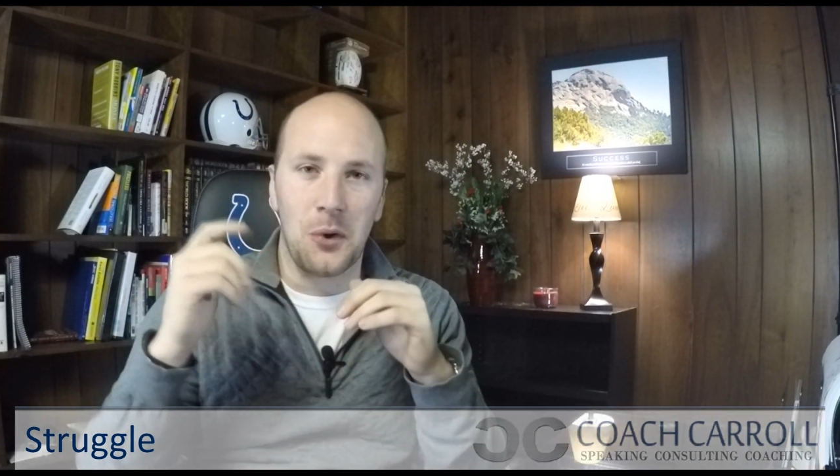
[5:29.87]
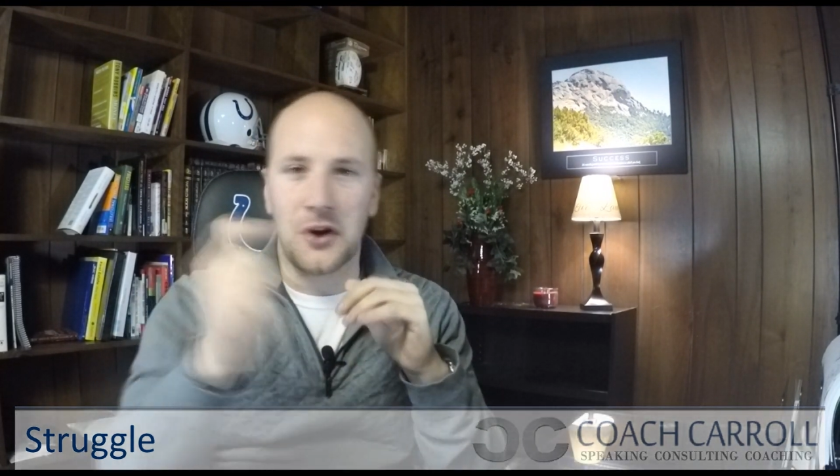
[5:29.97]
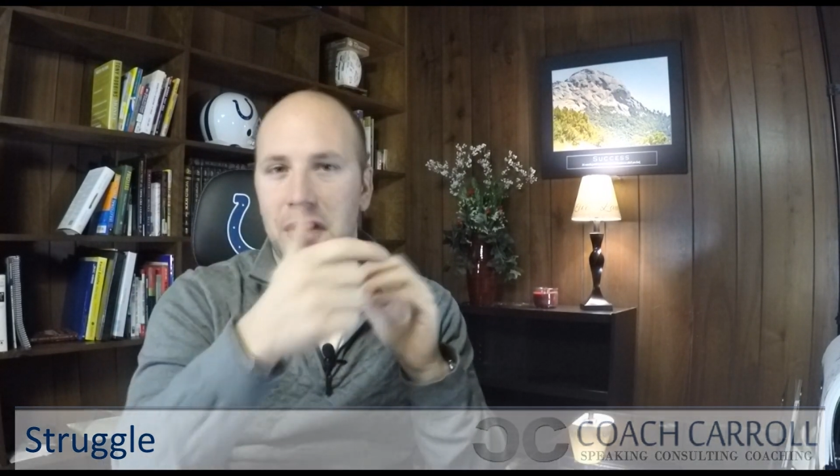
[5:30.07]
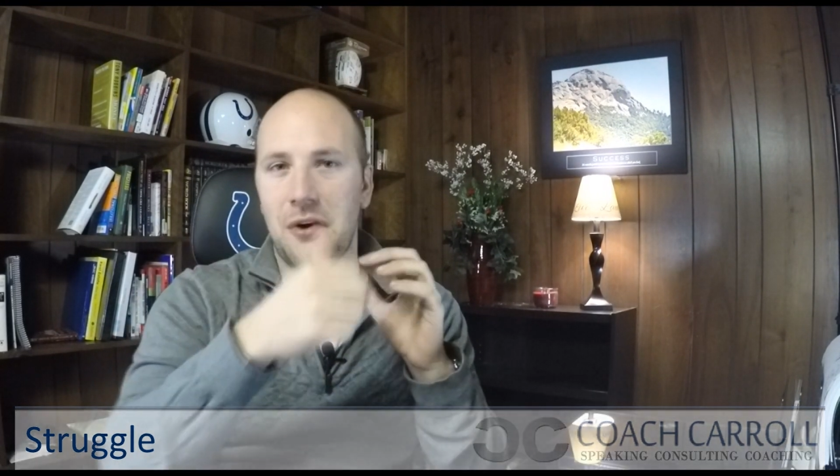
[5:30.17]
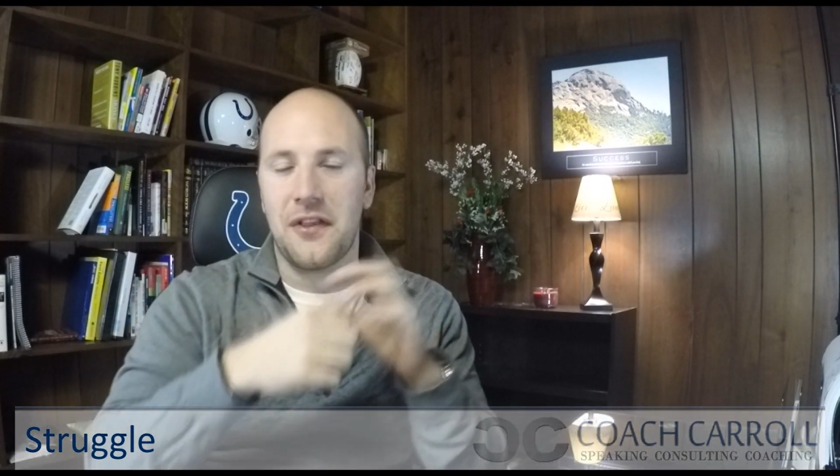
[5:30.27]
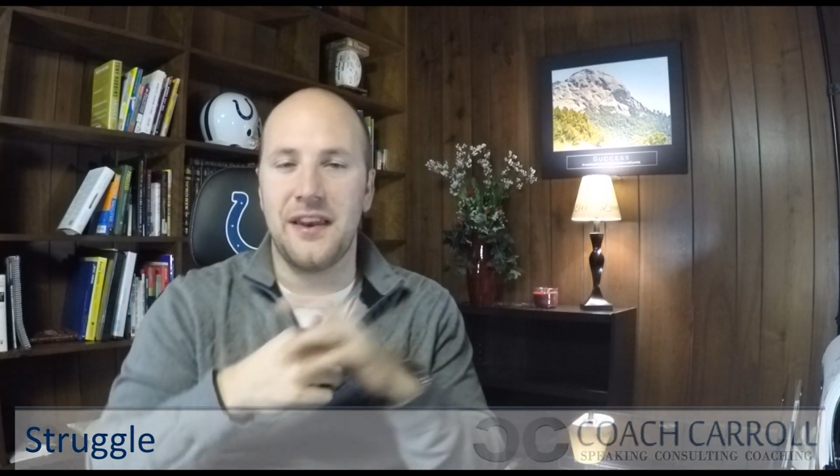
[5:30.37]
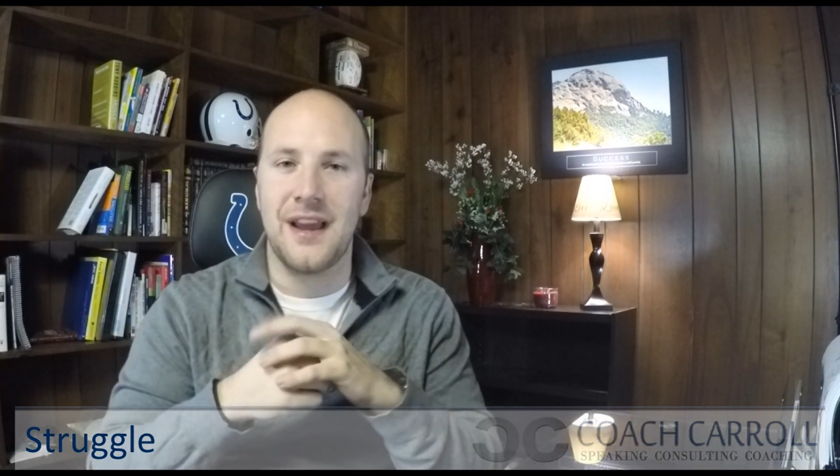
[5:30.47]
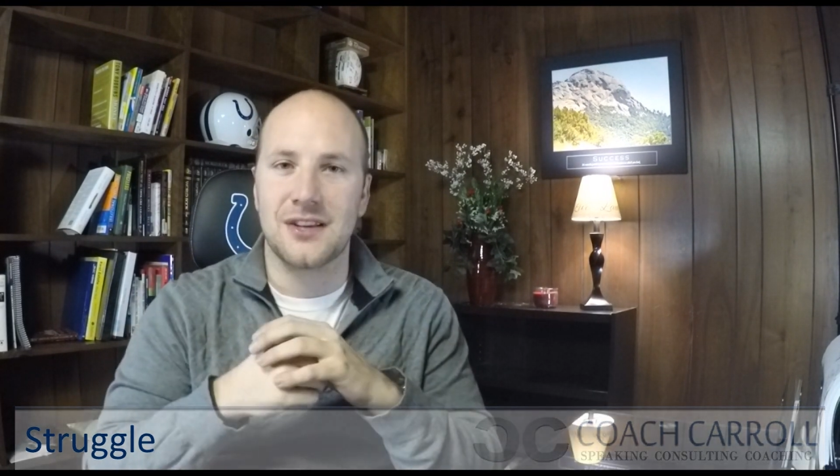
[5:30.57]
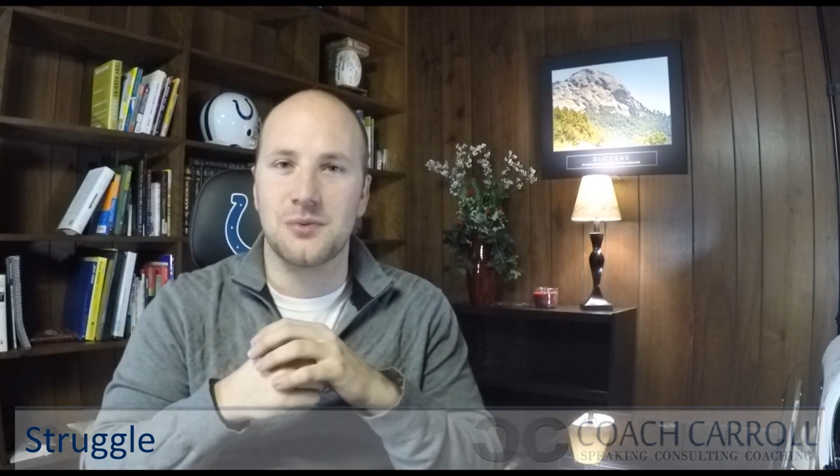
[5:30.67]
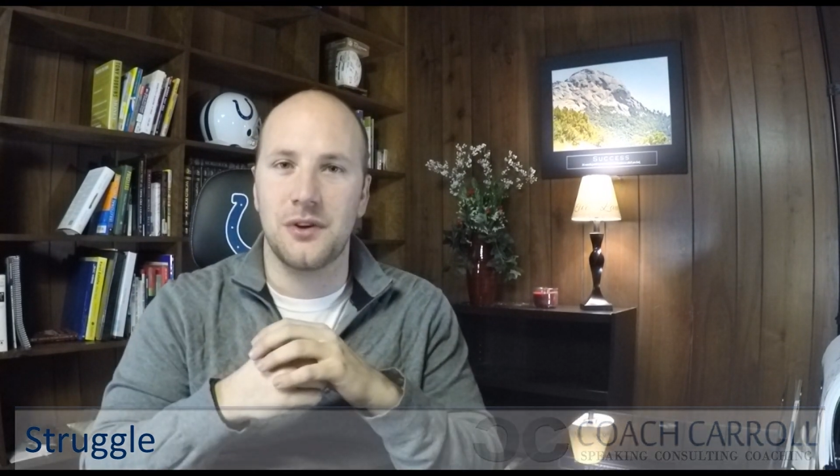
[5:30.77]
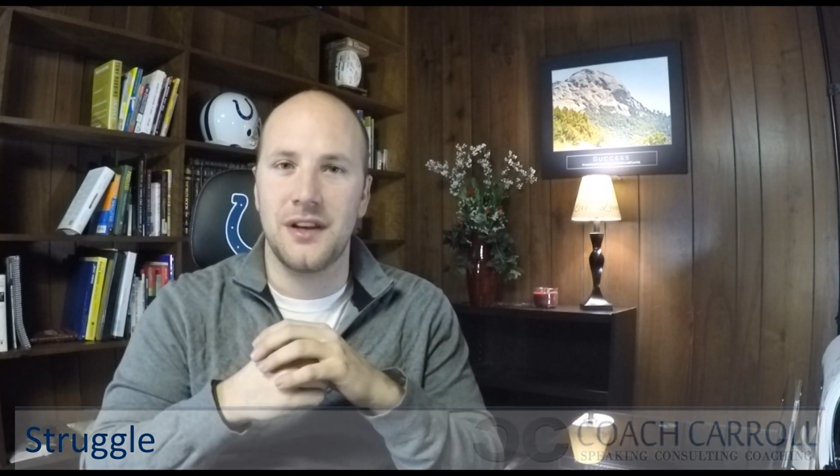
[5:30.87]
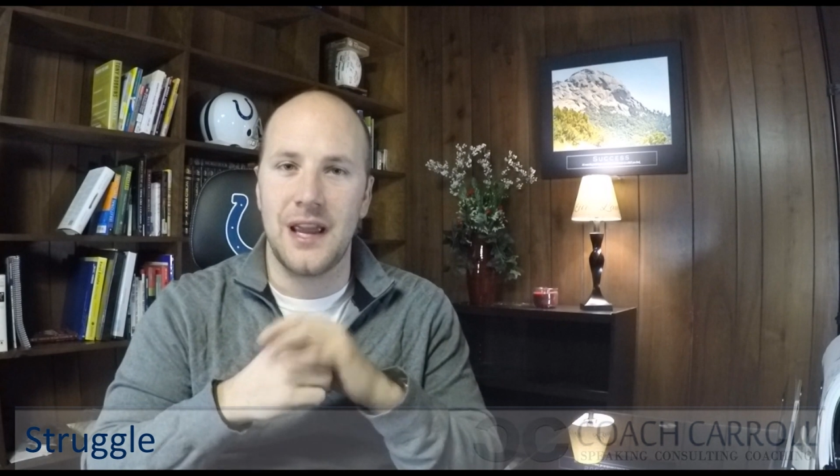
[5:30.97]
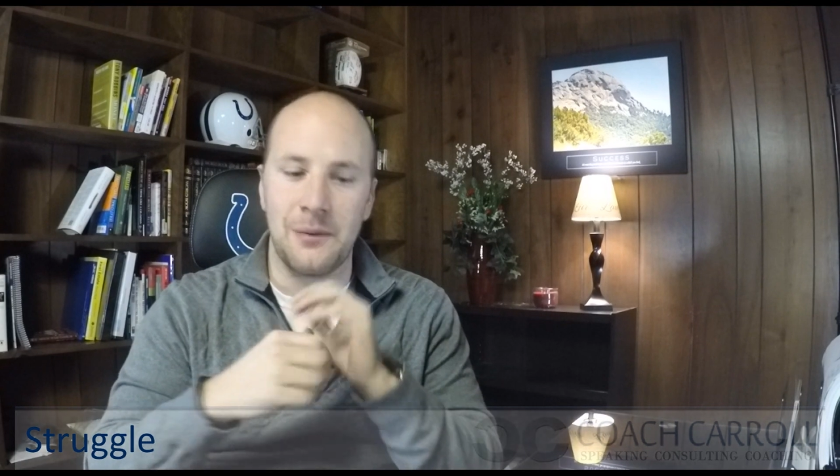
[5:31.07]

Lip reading: We're going to go to the next one,